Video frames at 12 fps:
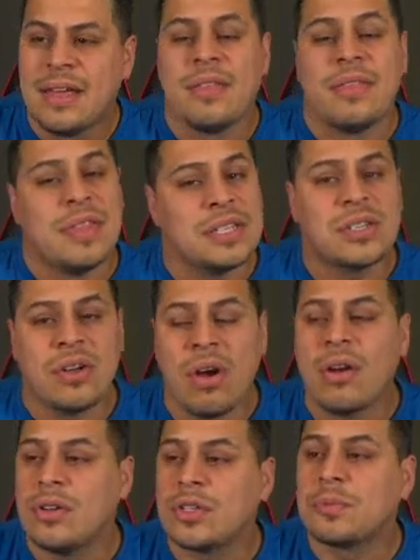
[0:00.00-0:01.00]
This
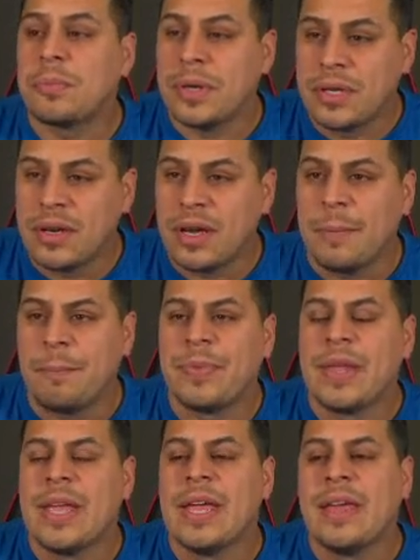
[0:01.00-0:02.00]
card looks pretty good.
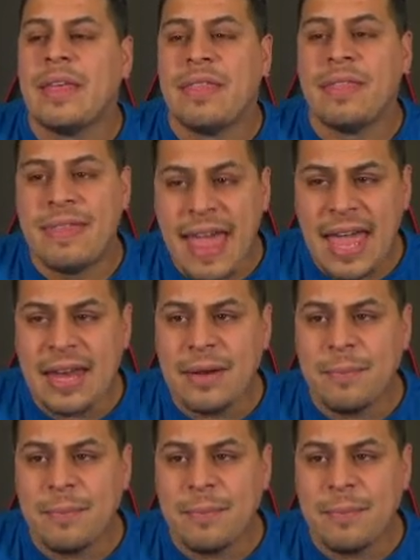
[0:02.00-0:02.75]
Then